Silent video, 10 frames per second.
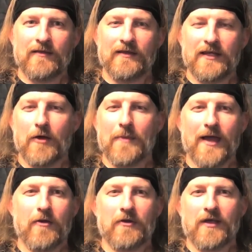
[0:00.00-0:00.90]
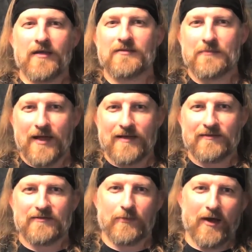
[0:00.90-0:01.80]
you know, my own customized
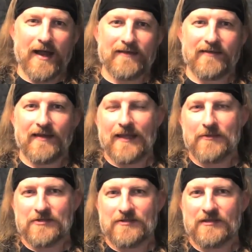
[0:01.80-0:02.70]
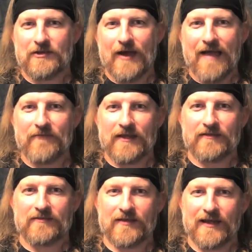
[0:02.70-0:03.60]
sprites and images and
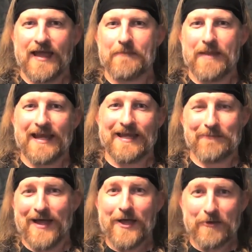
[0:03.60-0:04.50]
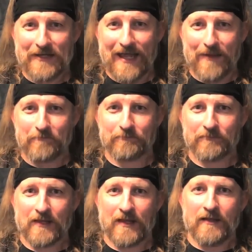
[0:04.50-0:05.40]
graphics to kind of make it my own game.
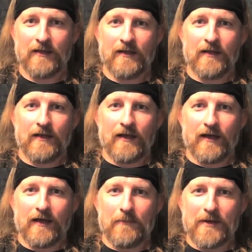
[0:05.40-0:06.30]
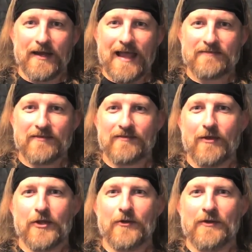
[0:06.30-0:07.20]
But as a
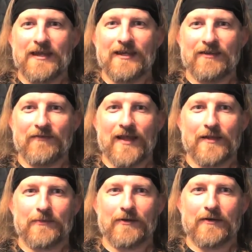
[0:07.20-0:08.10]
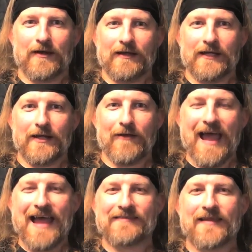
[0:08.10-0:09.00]
solo indie developer, you know,
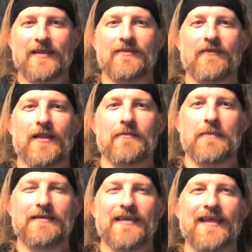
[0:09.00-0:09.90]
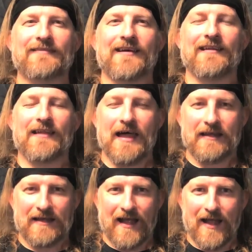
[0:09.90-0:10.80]
asset development takes a lot
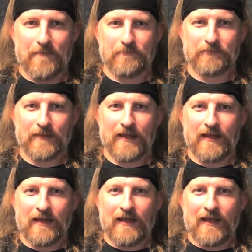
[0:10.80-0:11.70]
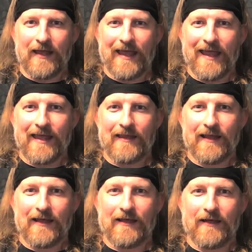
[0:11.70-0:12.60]
of time. And
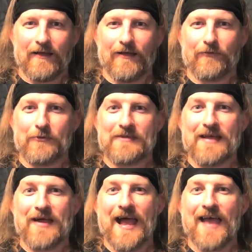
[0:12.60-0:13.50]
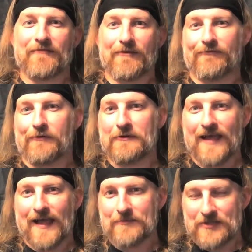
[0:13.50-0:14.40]
of course, I have a
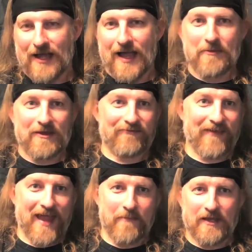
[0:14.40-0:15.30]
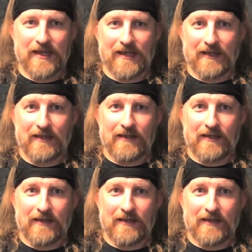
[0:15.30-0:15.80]
full-time job and a family, and